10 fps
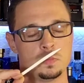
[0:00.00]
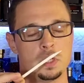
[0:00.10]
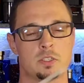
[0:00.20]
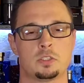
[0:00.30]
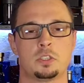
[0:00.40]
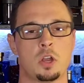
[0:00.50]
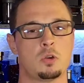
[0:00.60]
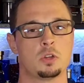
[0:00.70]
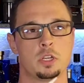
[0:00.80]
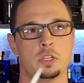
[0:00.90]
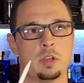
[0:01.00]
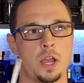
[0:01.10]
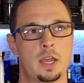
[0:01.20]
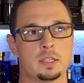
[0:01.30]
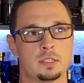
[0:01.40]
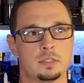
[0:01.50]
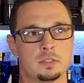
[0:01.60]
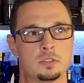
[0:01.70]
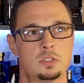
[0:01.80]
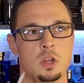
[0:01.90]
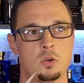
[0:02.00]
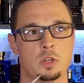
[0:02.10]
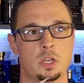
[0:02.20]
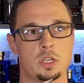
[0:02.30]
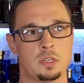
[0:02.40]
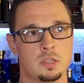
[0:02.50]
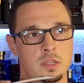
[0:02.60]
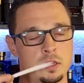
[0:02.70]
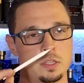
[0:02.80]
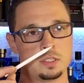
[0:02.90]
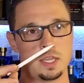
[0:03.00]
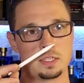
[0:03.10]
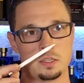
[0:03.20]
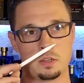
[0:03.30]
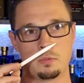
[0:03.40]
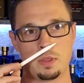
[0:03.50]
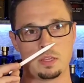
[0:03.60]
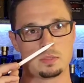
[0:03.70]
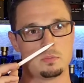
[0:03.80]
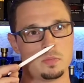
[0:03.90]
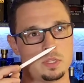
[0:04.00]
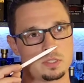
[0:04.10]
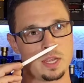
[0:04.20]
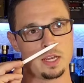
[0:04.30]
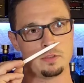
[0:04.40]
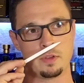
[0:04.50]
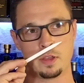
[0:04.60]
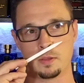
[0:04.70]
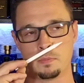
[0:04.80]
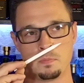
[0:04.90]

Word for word: It's so good, you guys. So good. This has a little bit. It's it's kind of a. Uh,